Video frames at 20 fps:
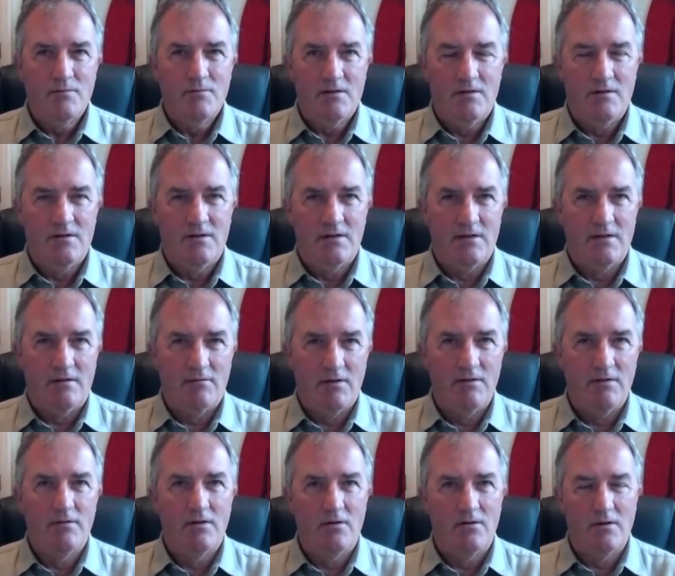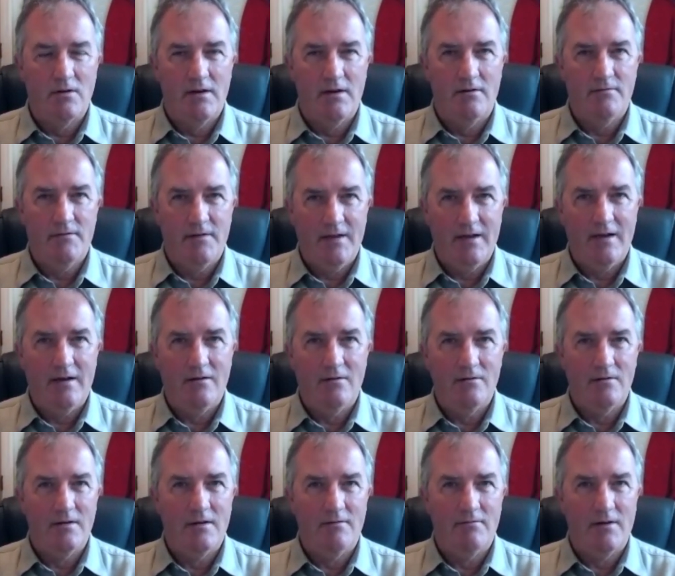She says, I've lived long enough
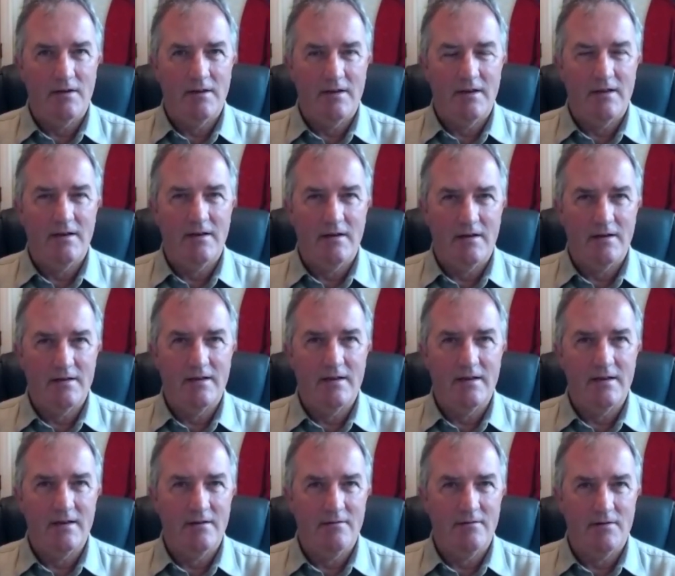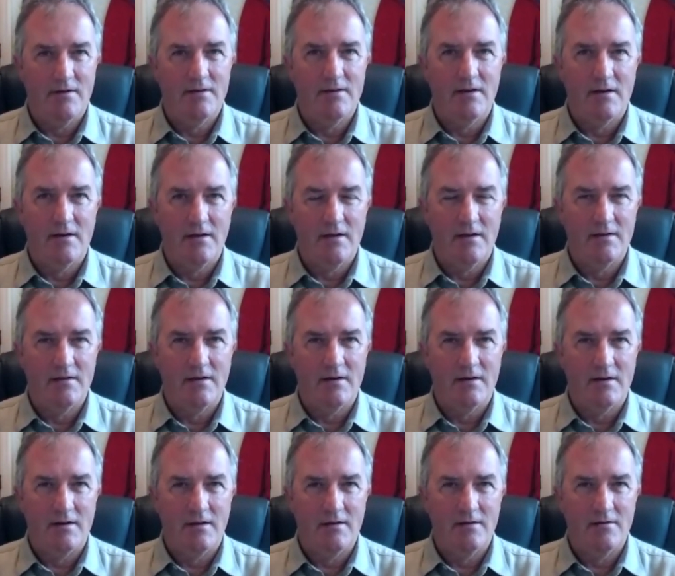now. If I get it, I get it. If I die, I
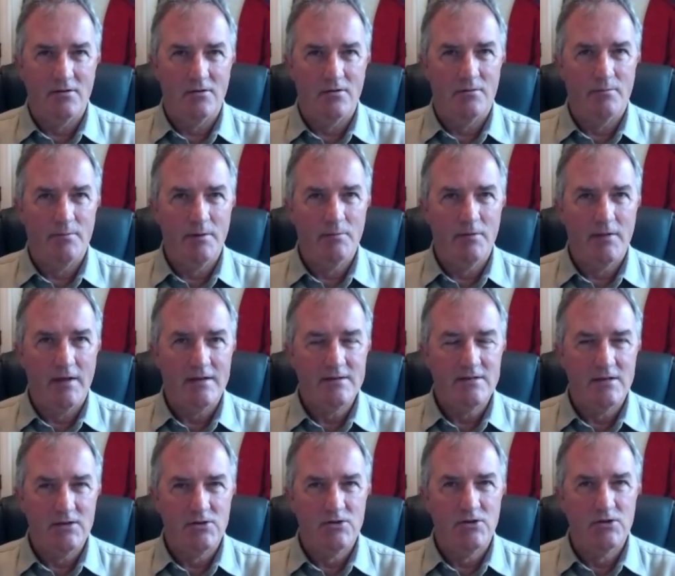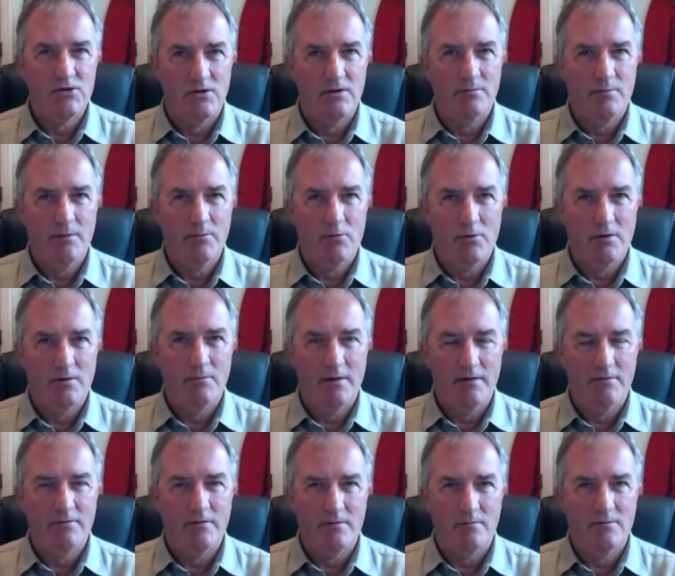die. You know, there are people, that's a decision that people can
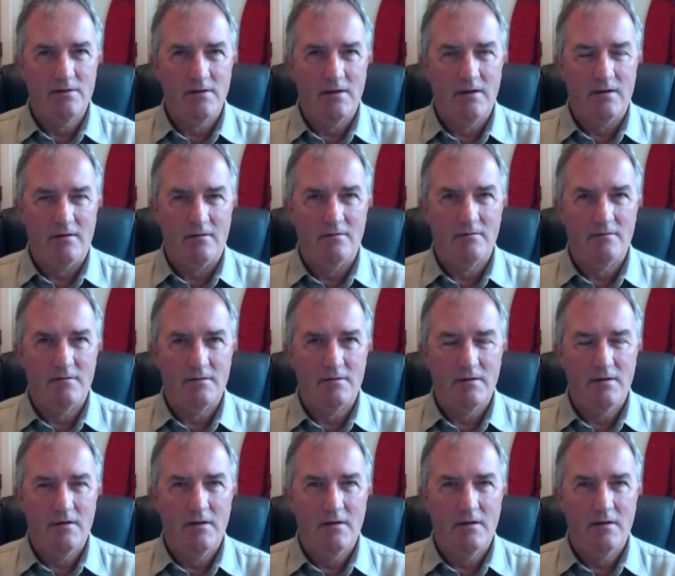make for themselves.